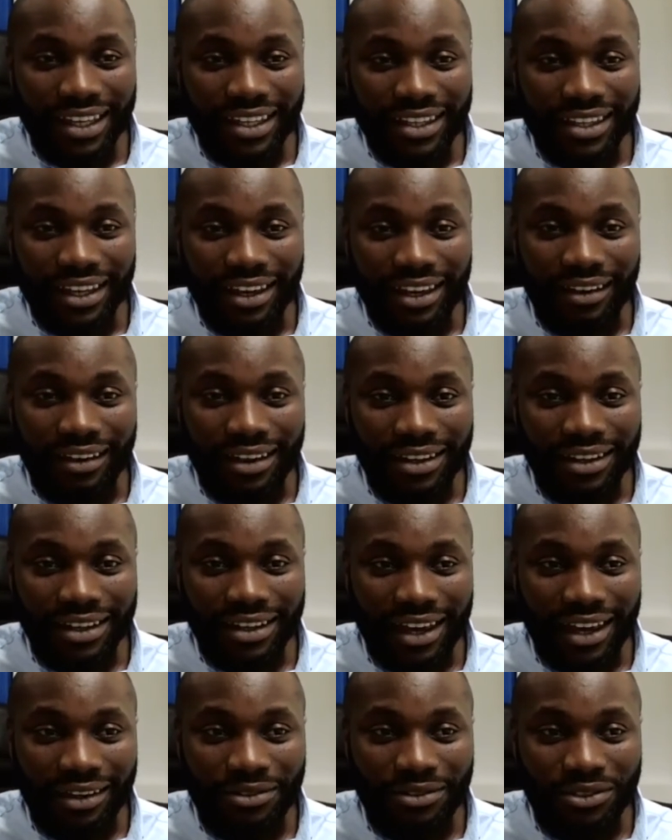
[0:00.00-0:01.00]
thing I can
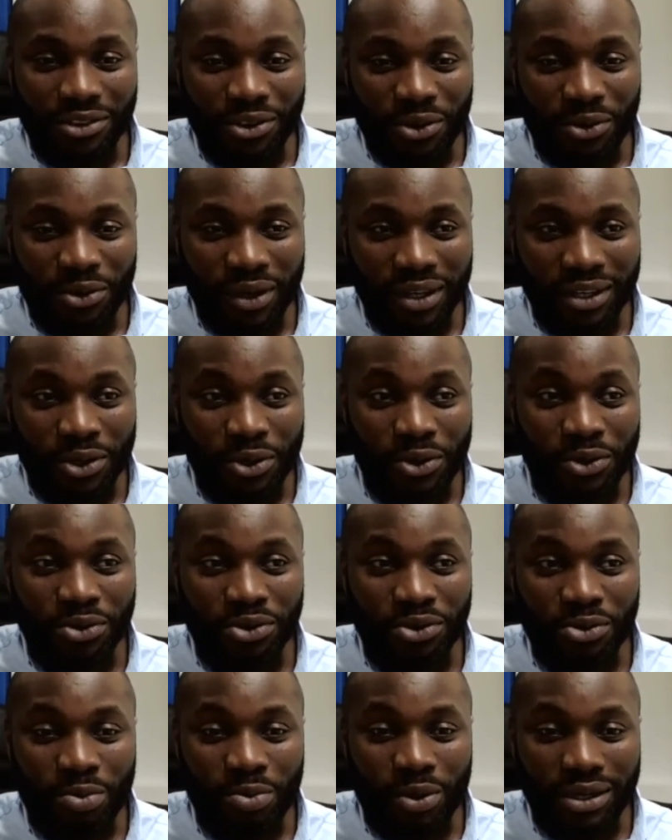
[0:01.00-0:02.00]
have to who's
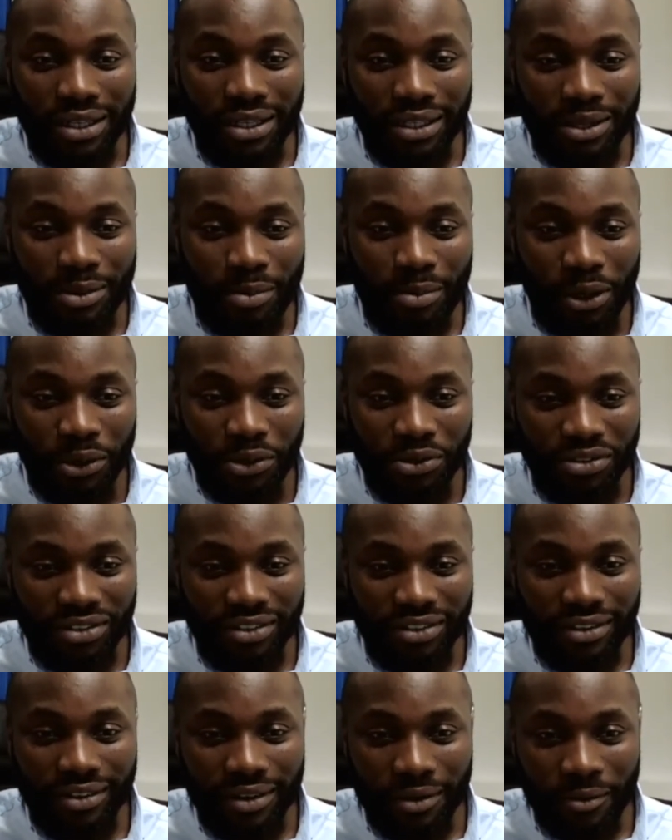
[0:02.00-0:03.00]
spreading the most.